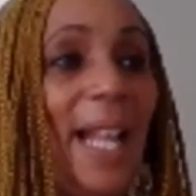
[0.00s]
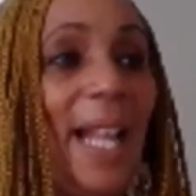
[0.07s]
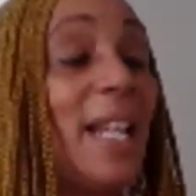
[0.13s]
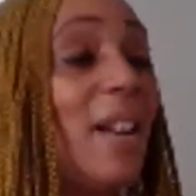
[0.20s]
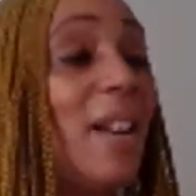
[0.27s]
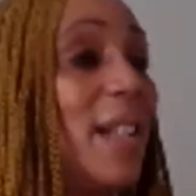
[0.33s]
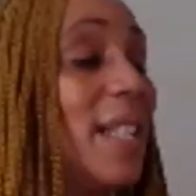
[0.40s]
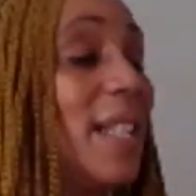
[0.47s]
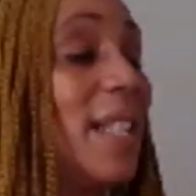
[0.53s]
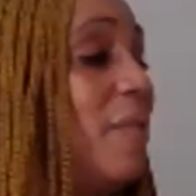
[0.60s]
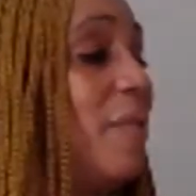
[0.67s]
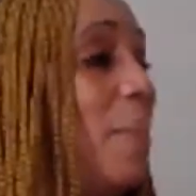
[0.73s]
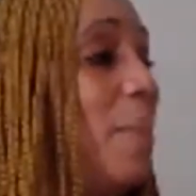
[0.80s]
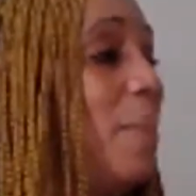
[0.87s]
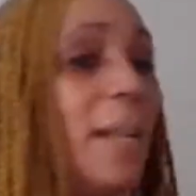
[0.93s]
There are
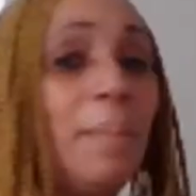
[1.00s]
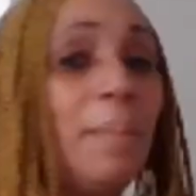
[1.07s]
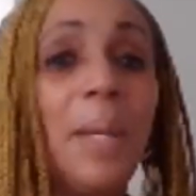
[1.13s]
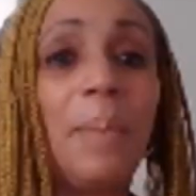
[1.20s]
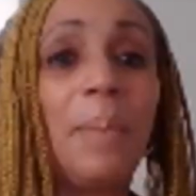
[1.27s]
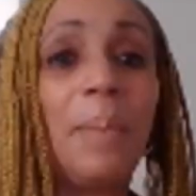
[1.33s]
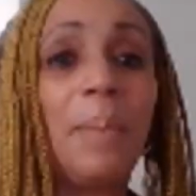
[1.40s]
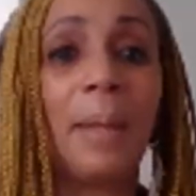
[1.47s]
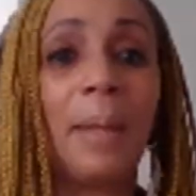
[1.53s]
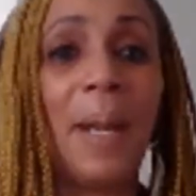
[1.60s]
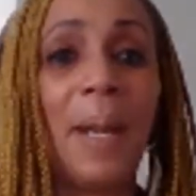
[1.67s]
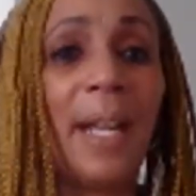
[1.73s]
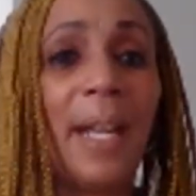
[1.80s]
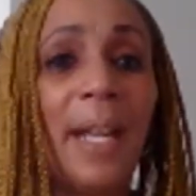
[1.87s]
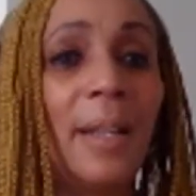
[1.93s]
7 billion people on the
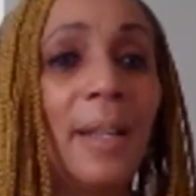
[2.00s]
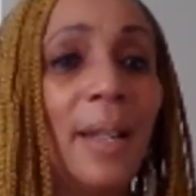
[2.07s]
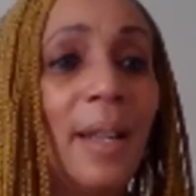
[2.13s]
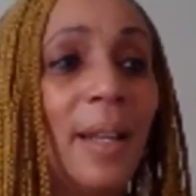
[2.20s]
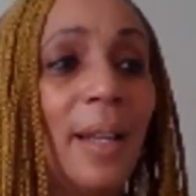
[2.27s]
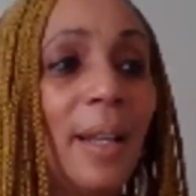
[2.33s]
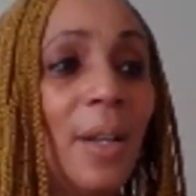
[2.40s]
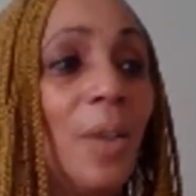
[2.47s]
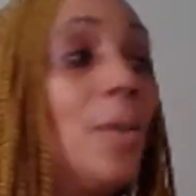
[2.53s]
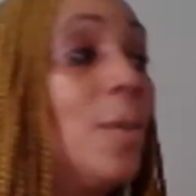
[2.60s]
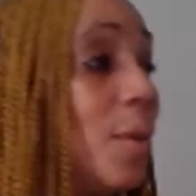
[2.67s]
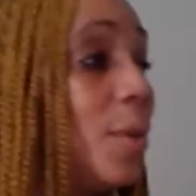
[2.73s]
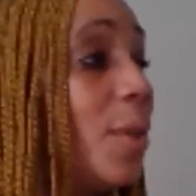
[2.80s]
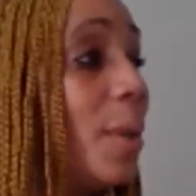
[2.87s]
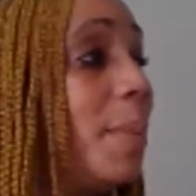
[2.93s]
planet. You
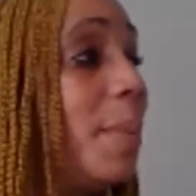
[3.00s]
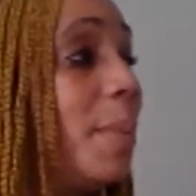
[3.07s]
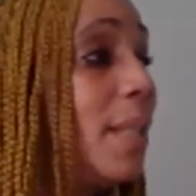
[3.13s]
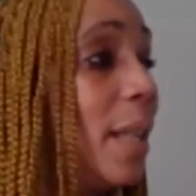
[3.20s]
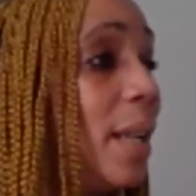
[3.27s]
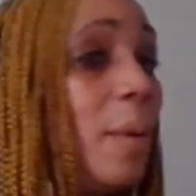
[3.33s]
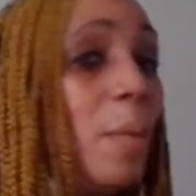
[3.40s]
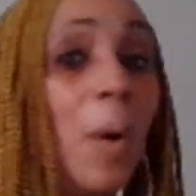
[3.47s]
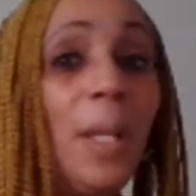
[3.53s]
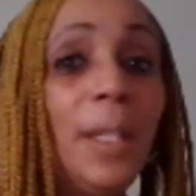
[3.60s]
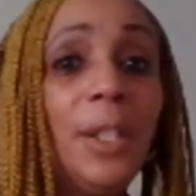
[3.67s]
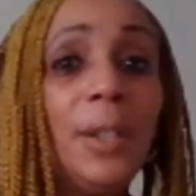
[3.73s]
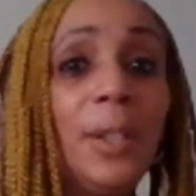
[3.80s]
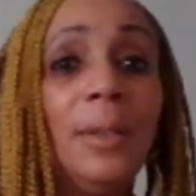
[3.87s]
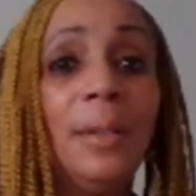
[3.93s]
know somebody's going to
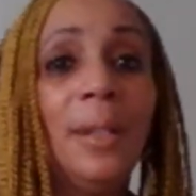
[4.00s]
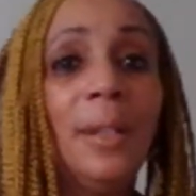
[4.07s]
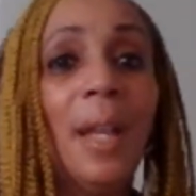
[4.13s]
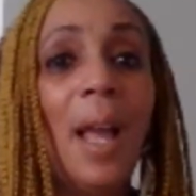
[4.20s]
want you.